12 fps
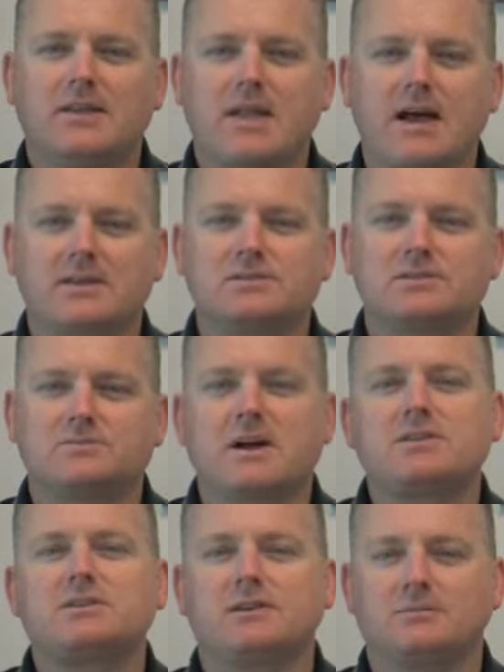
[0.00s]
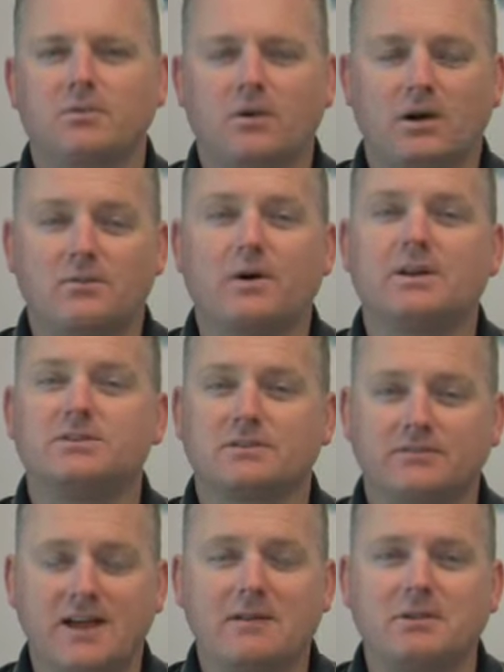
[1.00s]
And that is especially important when it's
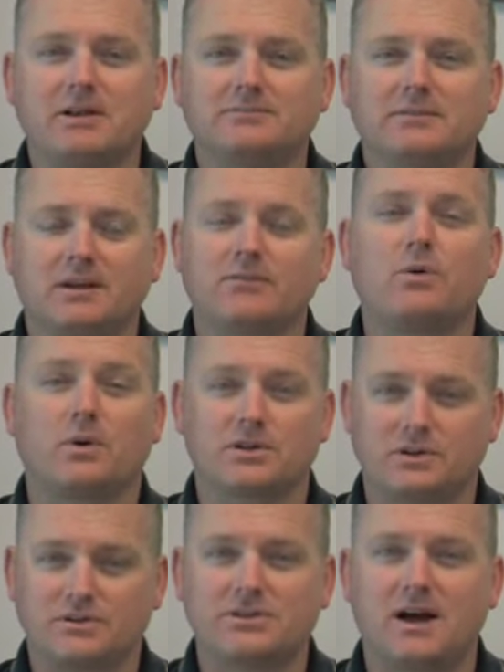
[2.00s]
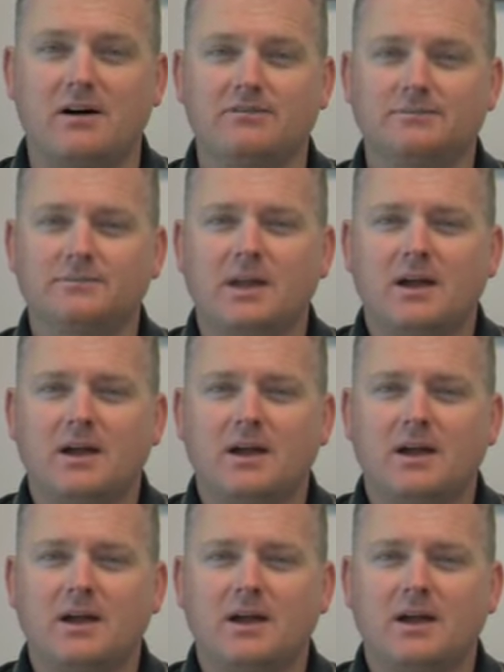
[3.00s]
your family and, of course, yourself.